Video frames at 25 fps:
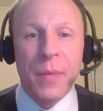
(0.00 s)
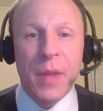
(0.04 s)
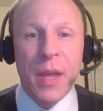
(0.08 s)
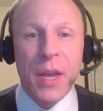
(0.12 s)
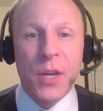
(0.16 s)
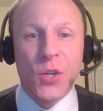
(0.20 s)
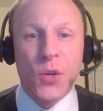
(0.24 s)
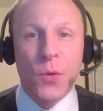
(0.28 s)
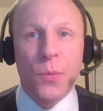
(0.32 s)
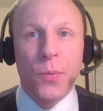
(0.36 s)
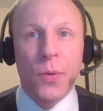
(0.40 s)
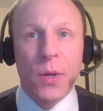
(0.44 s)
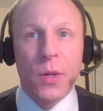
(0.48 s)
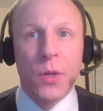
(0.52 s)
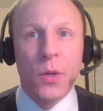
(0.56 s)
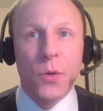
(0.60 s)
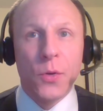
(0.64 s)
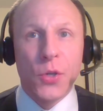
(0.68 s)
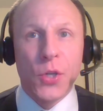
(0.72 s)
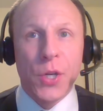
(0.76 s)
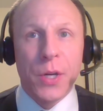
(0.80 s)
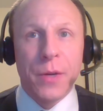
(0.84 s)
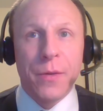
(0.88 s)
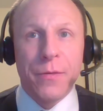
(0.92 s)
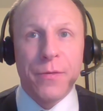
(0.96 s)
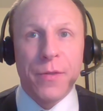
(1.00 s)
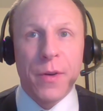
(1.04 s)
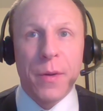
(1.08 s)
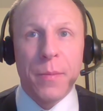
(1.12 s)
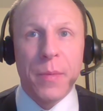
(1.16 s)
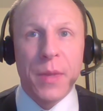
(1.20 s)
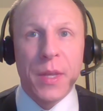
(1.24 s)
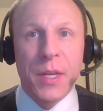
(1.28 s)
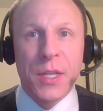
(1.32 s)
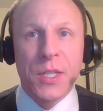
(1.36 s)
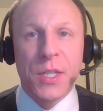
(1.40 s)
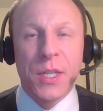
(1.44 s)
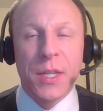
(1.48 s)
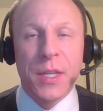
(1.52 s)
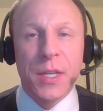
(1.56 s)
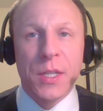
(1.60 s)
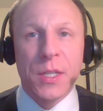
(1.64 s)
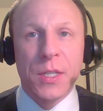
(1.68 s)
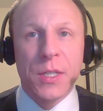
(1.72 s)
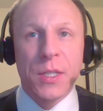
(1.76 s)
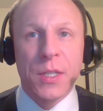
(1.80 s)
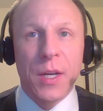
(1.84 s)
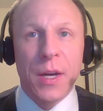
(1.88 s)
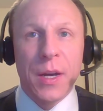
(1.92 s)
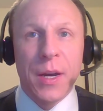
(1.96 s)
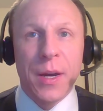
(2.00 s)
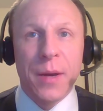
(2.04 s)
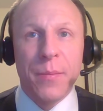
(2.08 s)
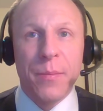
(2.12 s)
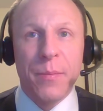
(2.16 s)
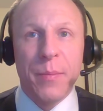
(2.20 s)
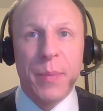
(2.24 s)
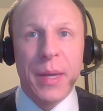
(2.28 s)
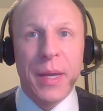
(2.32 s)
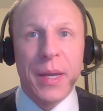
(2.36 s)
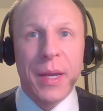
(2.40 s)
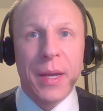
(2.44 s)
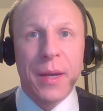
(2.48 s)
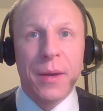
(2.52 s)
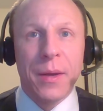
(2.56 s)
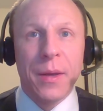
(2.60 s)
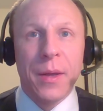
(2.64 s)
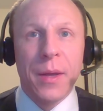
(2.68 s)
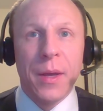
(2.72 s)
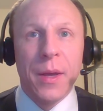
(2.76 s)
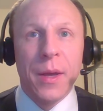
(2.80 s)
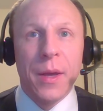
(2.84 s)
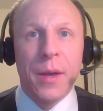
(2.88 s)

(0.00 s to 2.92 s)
issue preclusion, from this being